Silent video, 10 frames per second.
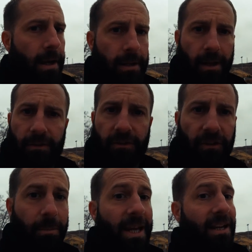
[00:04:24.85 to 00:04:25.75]
It doesn't
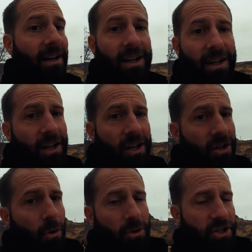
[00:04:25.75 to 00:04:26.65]
just mean
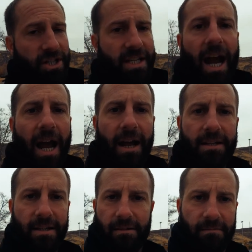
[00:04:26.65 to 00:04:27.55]
gorgeous
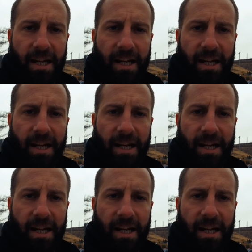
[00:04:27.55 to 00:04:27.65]
skies and